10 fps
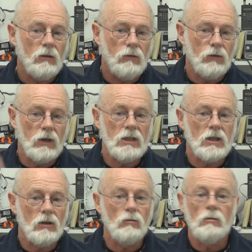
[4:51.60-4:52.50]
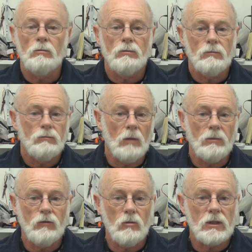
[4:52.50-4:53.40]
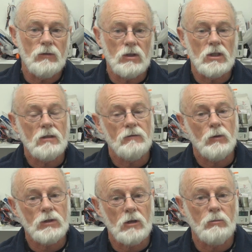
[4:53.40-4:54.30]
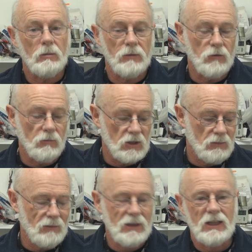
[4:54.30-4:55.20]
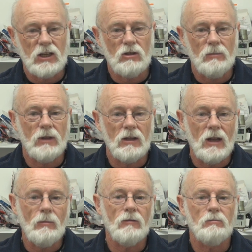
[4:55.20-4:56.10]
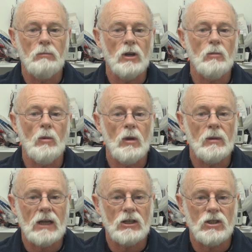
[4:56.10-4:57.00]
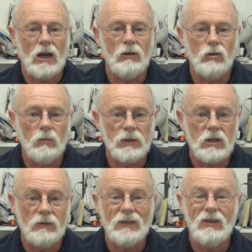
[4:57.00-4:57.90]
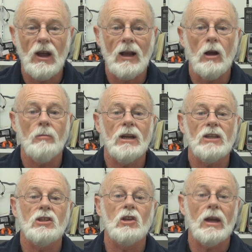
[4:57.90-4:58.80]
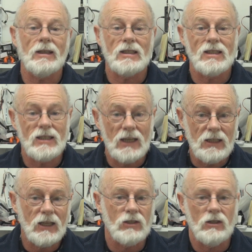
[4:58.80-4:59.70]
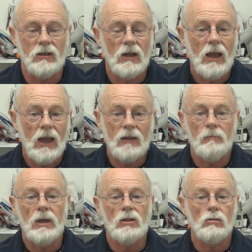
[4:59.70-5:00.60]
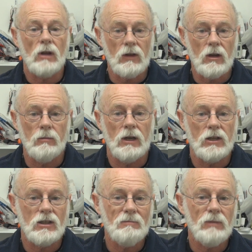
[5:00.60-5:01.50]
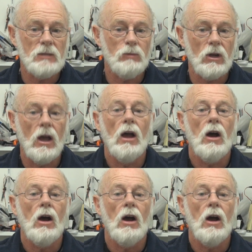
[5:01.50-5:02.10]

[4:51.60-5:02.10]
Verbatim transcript: 3 cell prop performance versus four cell prop performance. But I mean, the number of possible permutations are enormous. So if you've got a combination you'd like to see tested and compared to another combination, then please put it